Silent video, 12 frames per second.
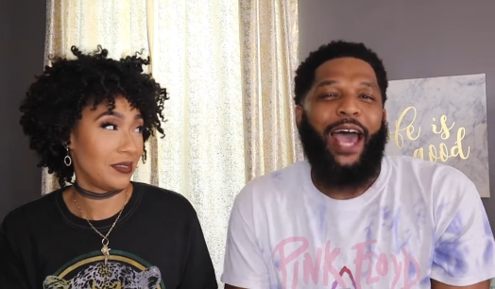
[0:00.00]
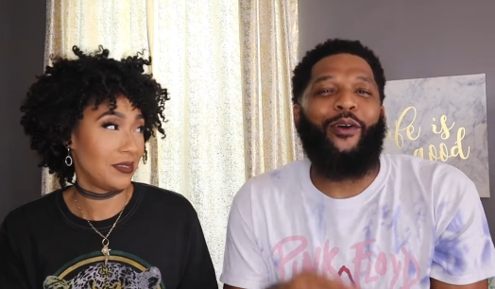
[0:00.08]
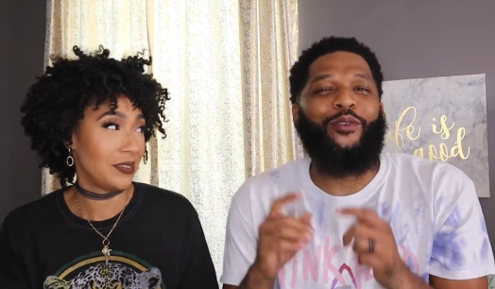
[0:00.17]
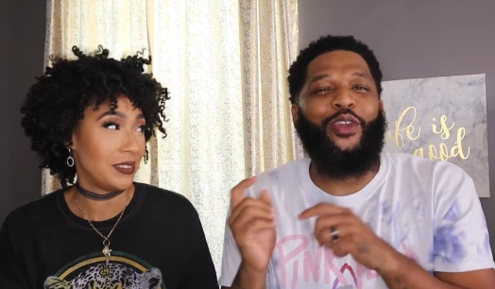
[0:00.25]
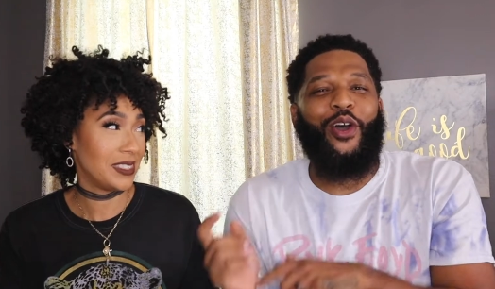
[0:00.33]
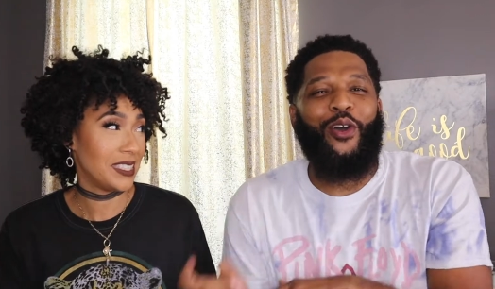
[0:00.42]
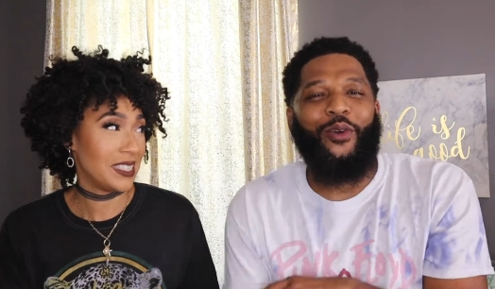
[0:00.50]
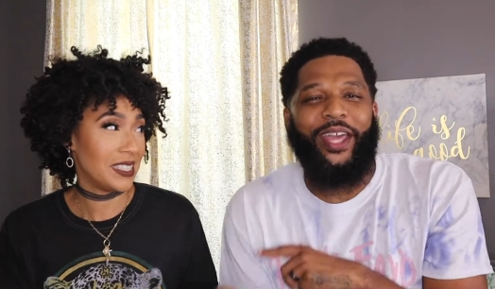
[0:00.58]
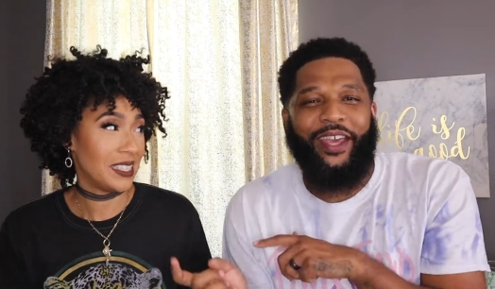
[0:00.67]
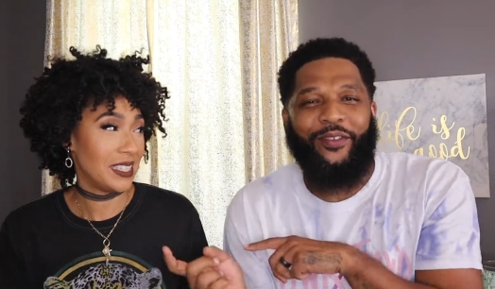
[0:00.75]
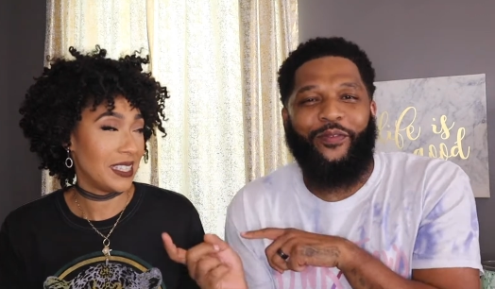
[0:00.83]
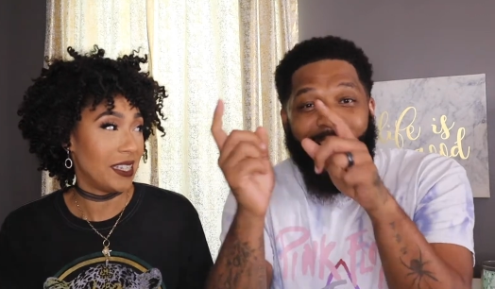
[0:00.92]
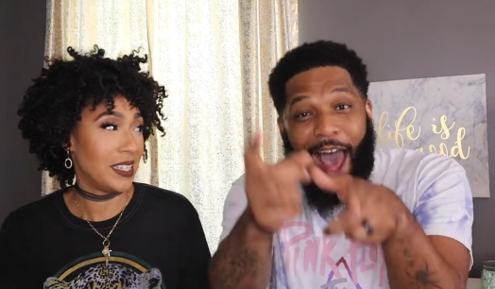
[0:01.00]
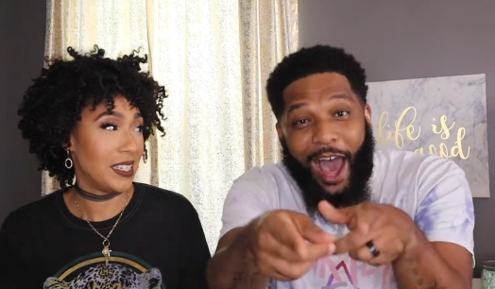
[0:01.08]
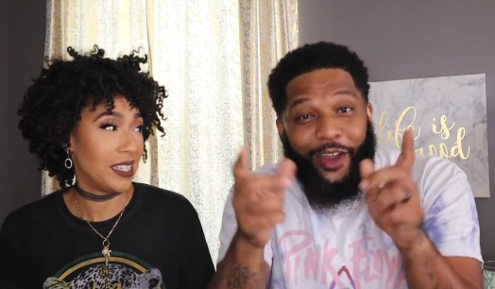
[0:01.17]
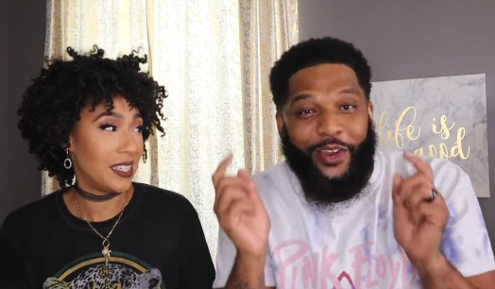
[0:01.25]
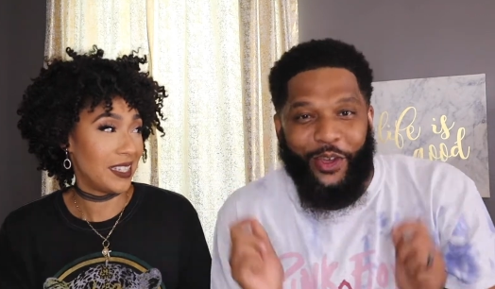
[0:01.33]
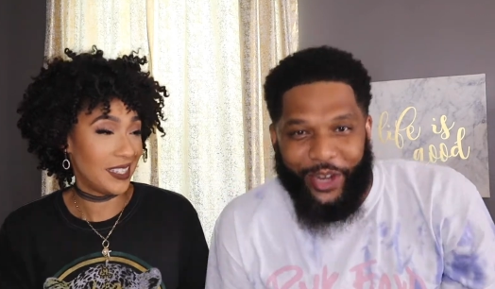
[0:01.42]
Speaker 1: I don't know if
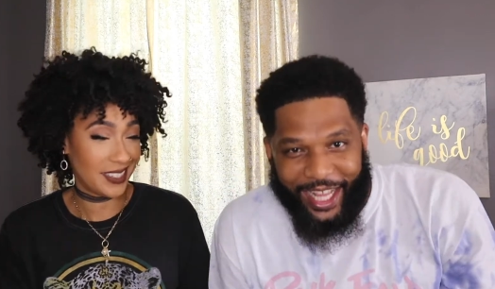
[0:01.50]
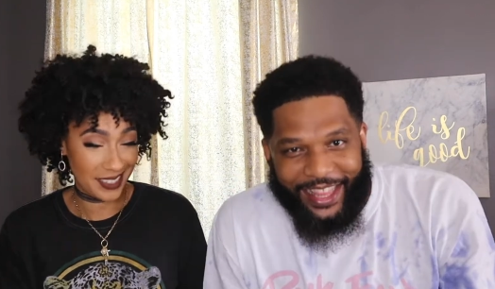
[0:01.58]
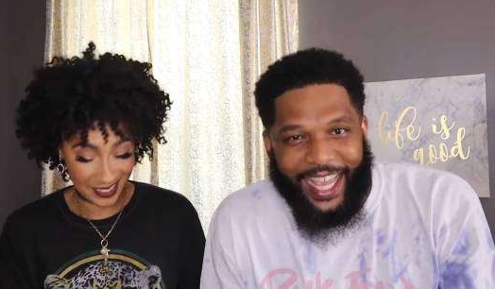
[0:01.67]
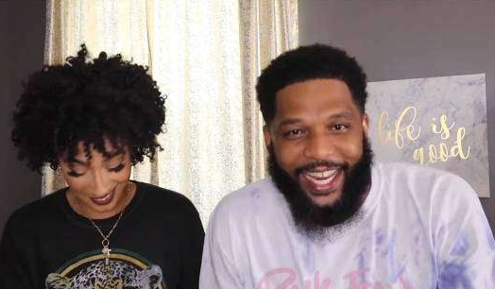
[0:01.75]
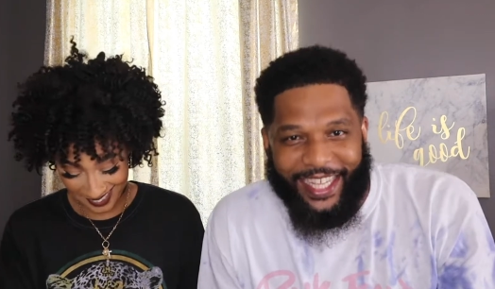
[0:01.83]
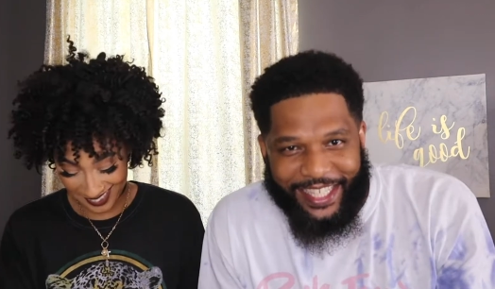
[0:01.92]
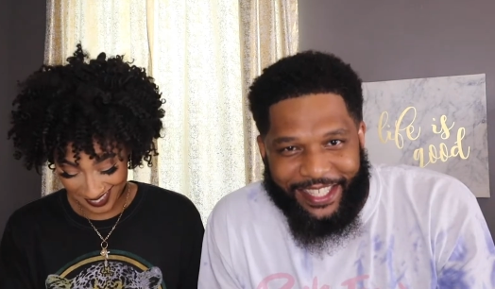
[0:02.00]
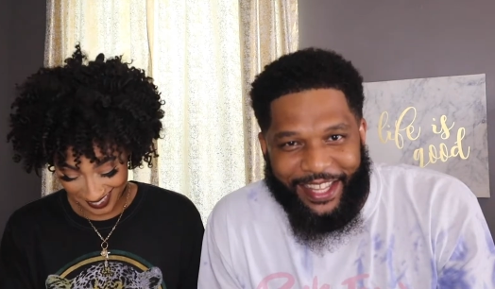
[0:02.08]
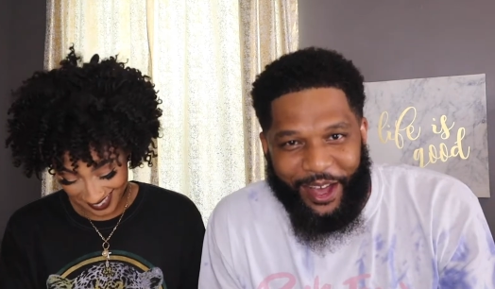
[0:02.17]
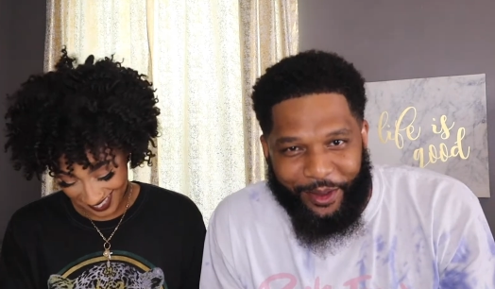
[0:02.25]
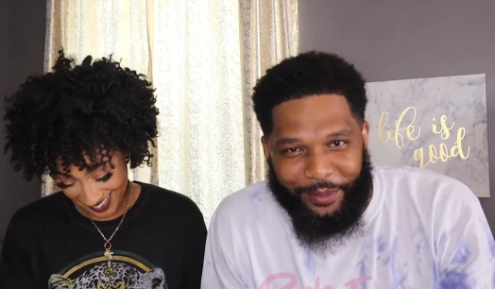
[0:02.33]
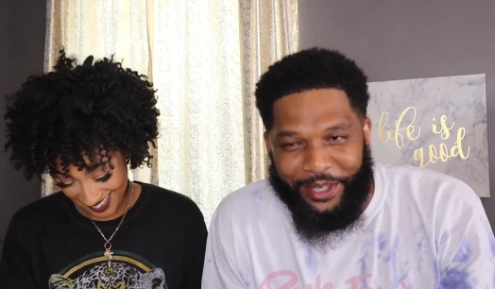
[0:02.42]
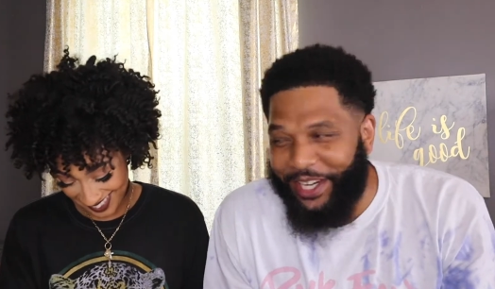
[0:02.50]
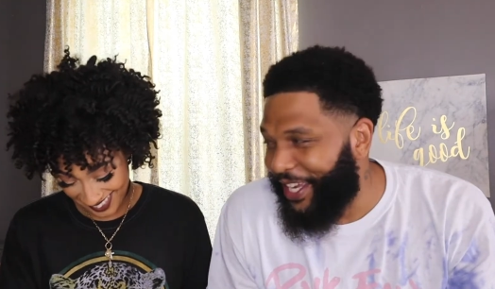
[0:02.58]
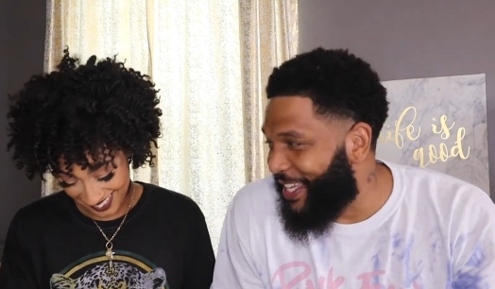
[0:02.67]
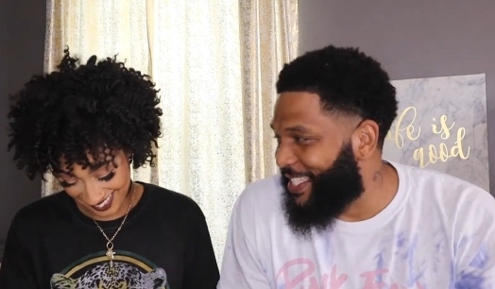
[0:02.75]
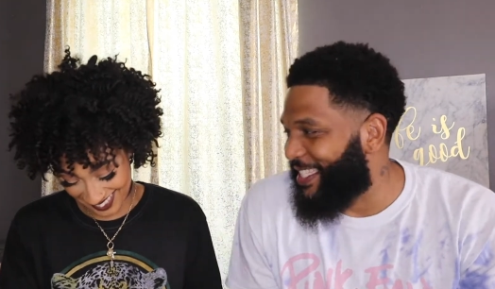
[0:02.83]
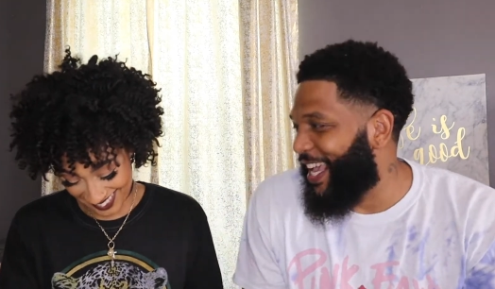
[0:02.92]
y'all know that they this dope. You
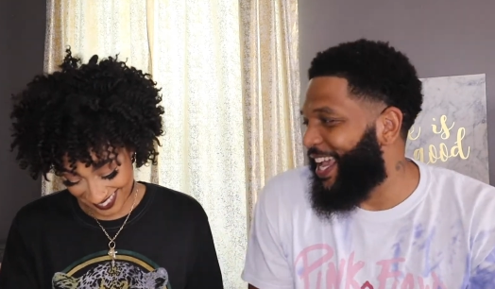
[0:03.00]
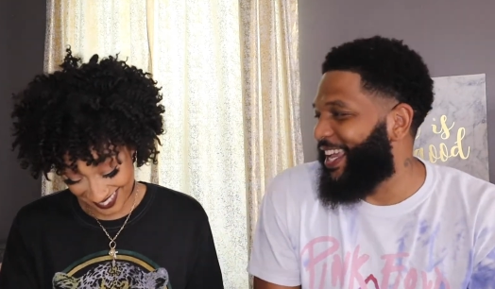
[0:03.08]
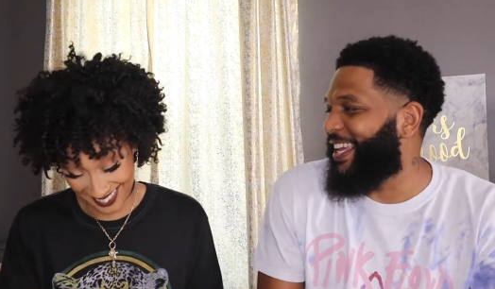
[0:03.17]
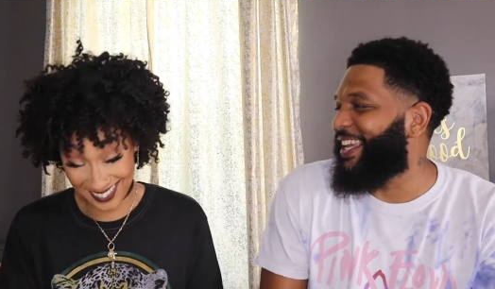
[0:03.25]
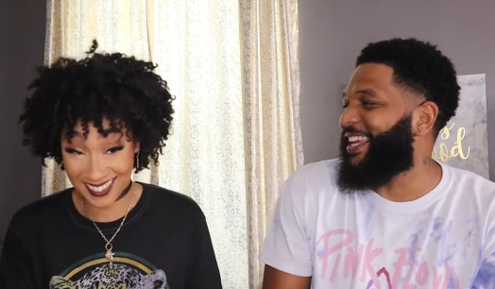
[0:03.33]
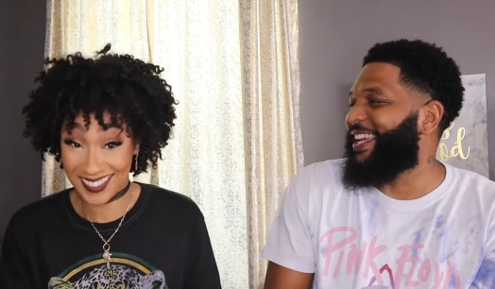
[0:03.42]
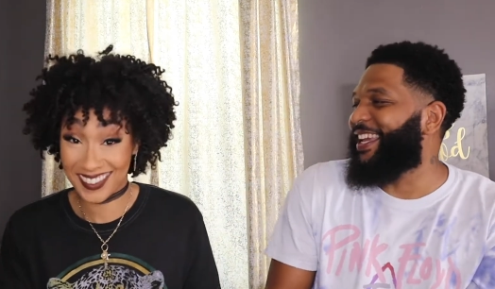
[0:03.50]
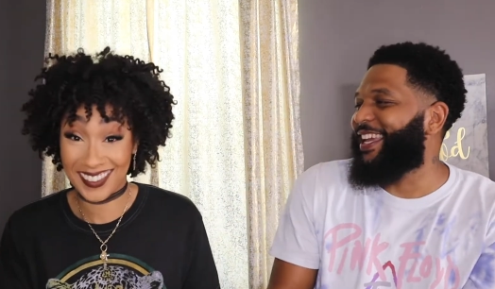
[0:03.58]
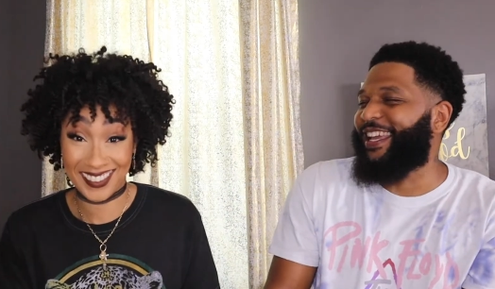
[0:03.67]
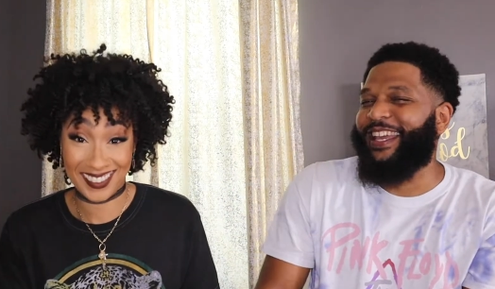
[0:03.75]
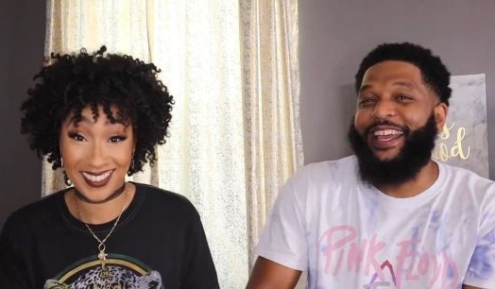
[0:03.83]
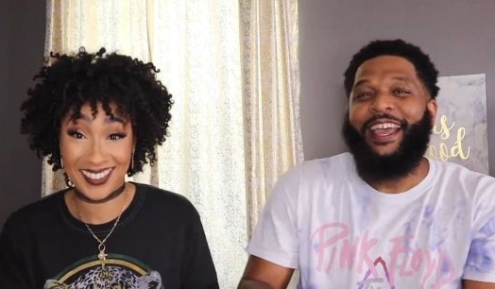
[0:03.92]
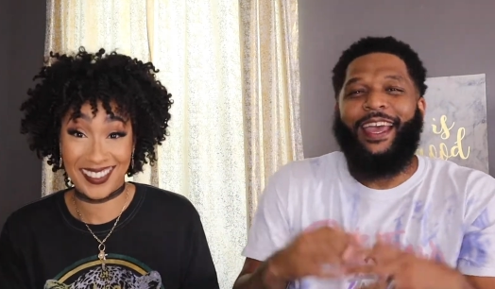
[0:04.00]
know what I'm saying?